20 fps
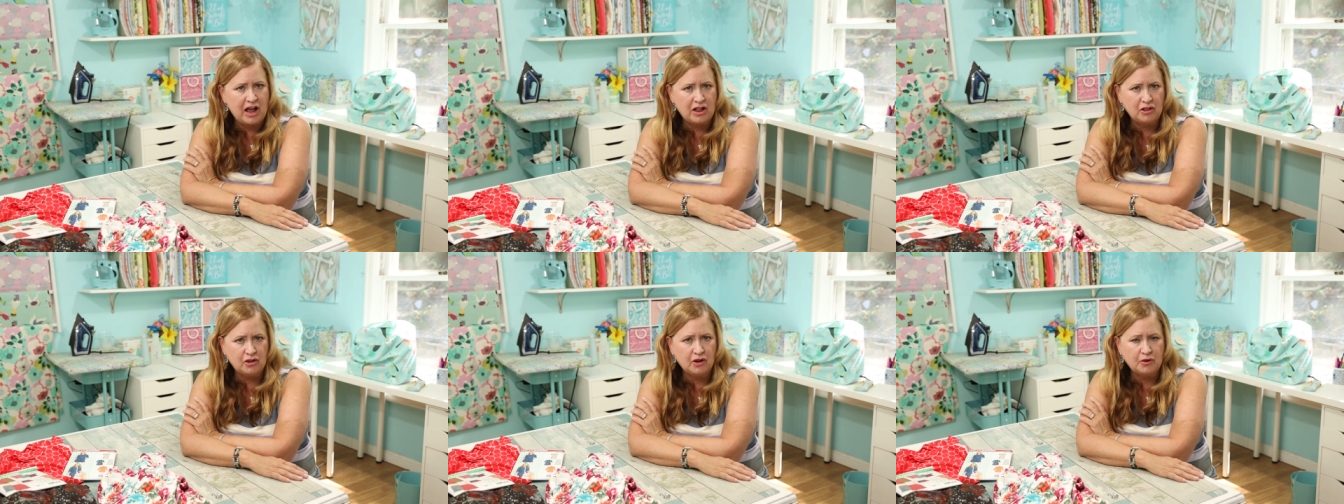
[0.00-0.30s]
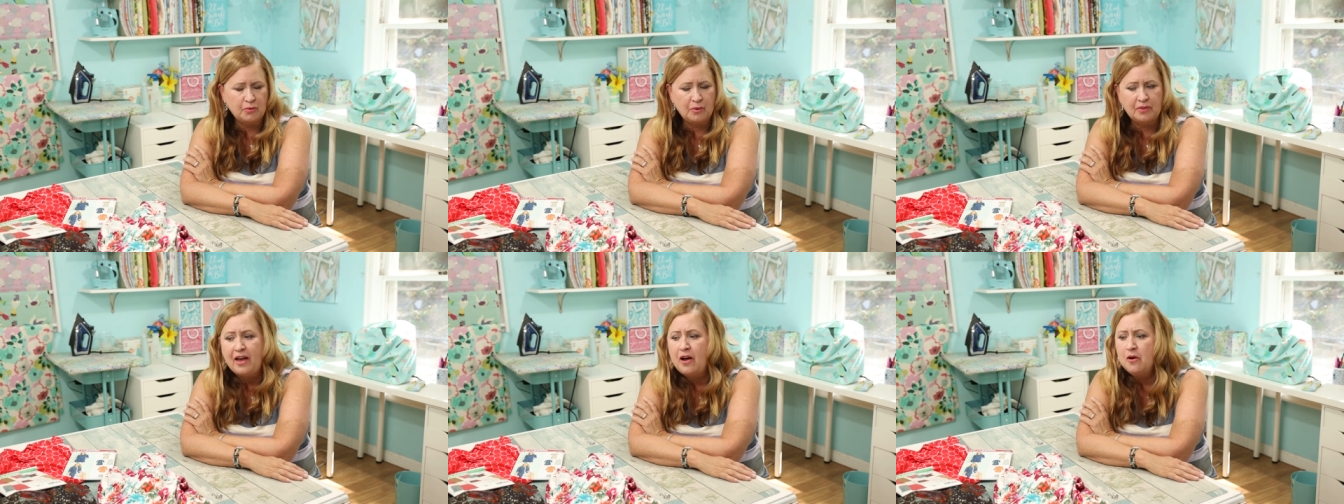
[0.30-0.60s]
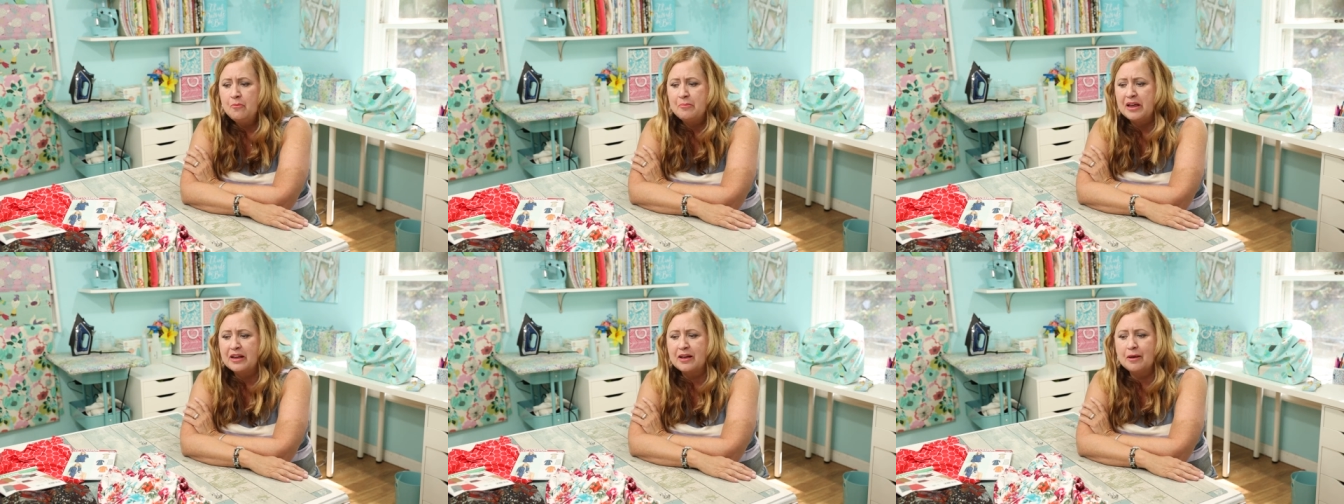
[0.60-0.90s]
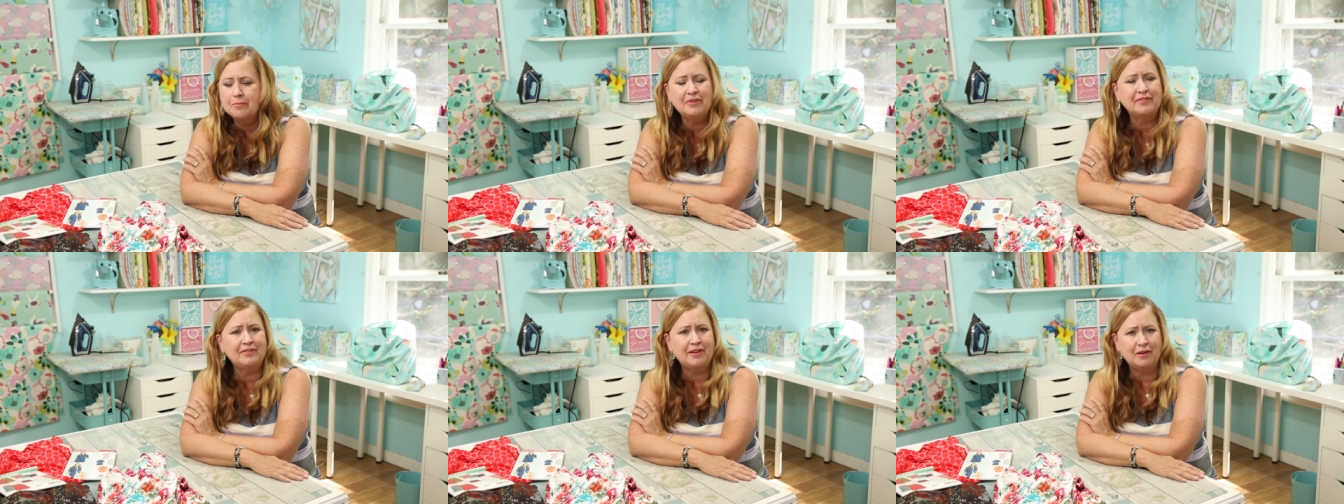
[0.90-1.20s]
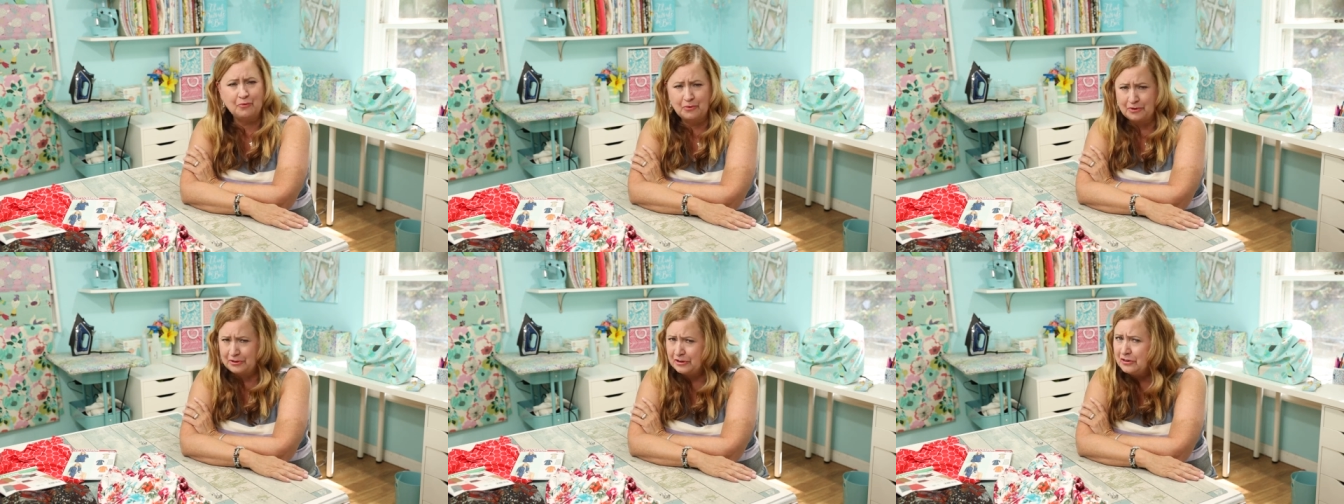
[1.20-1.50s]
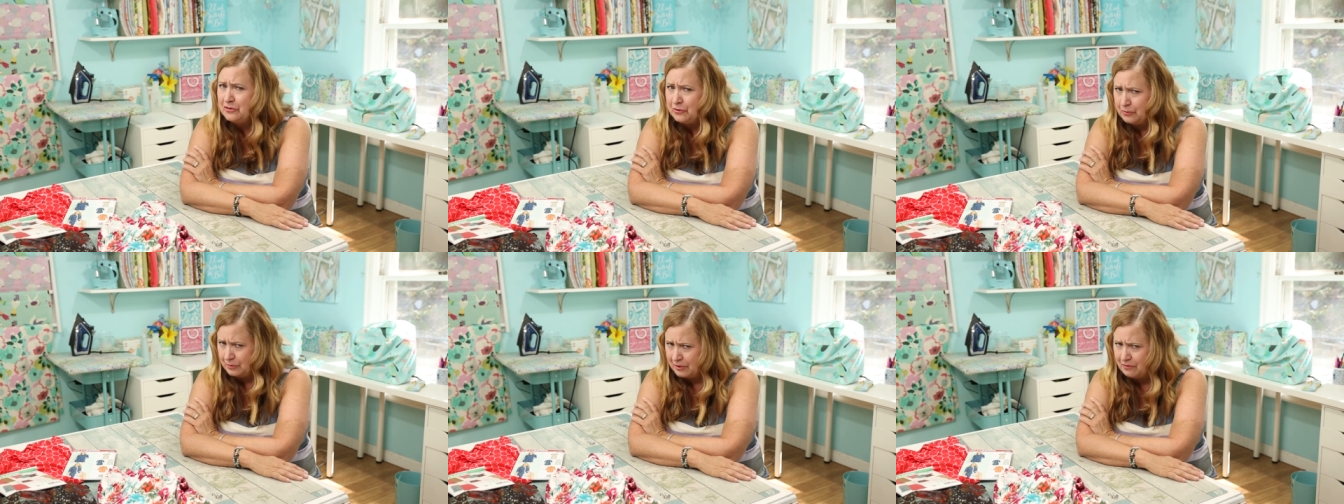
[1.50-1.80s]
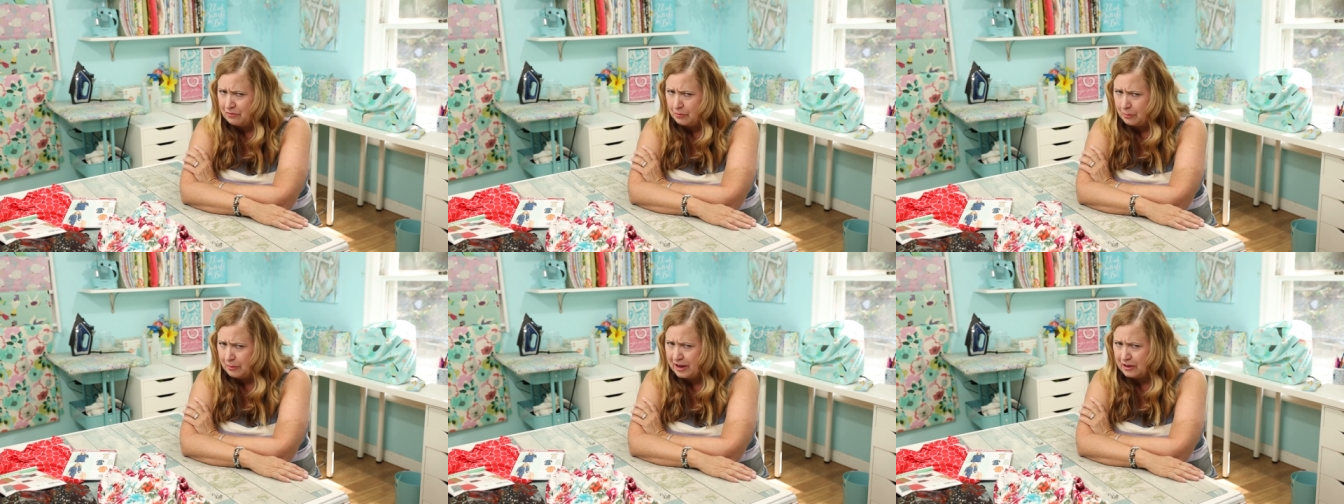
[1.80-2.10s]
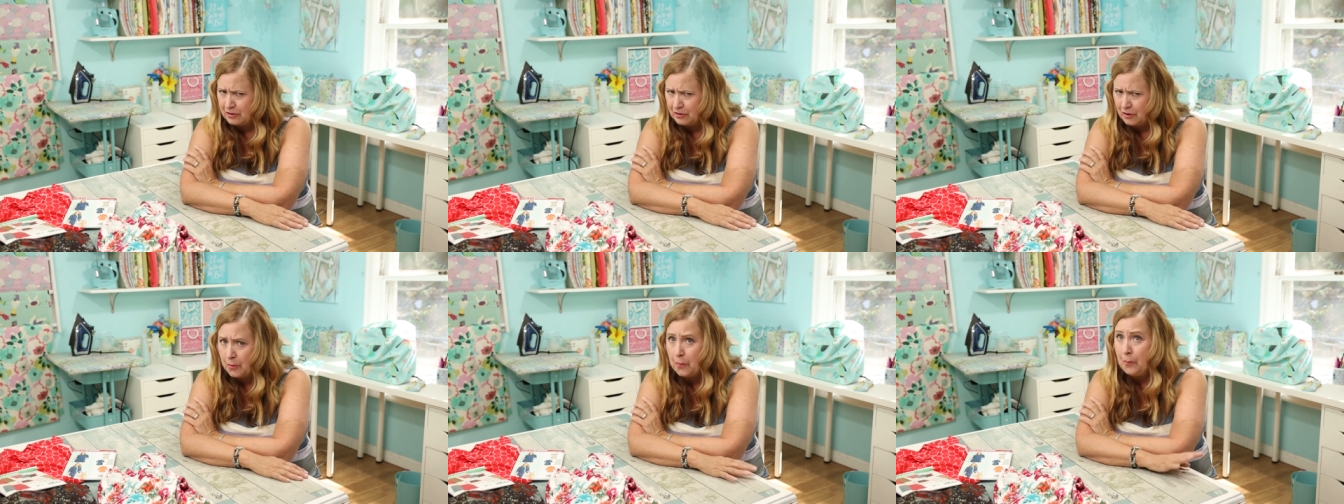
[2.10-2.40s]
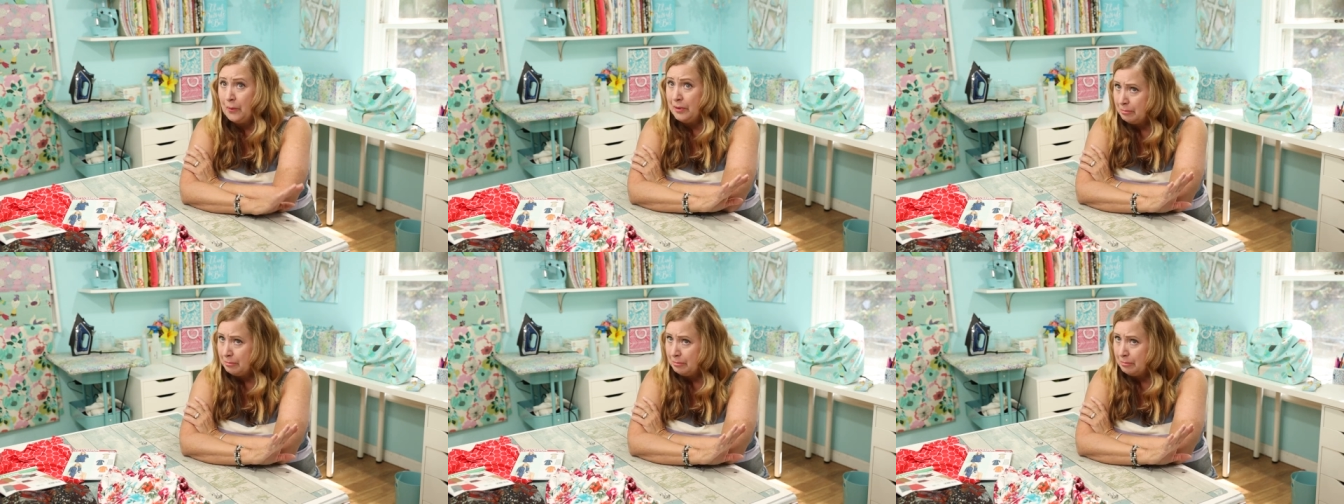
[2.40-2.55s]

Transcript: I look without makeup because I really do love the way I look